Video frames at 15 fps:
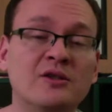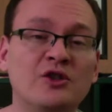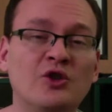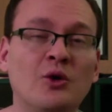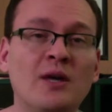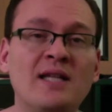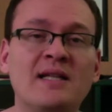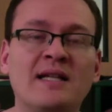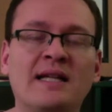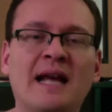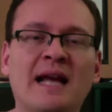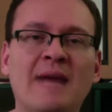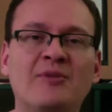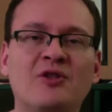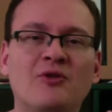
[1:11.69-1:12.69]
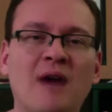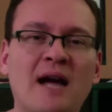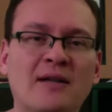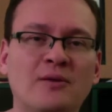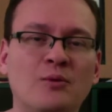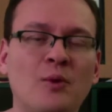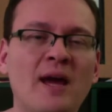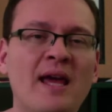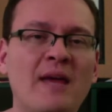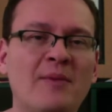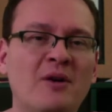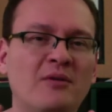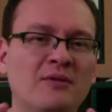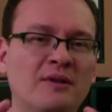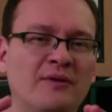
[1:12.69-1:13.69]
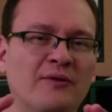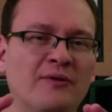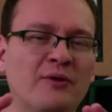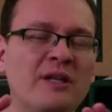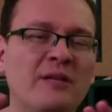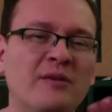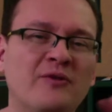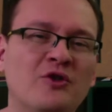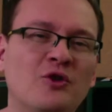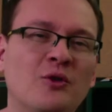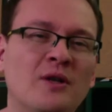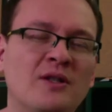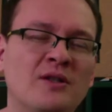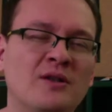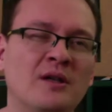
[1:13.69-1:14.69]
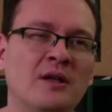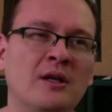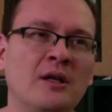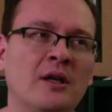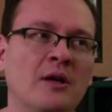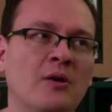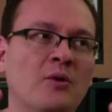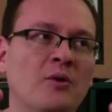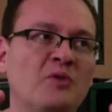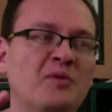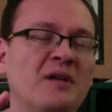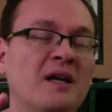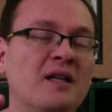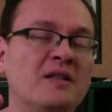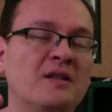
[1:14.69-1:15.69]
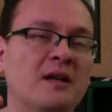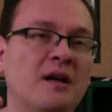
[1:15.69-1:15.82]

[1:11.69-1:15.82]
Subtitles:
choice in an abstract way about the freedom of choice was because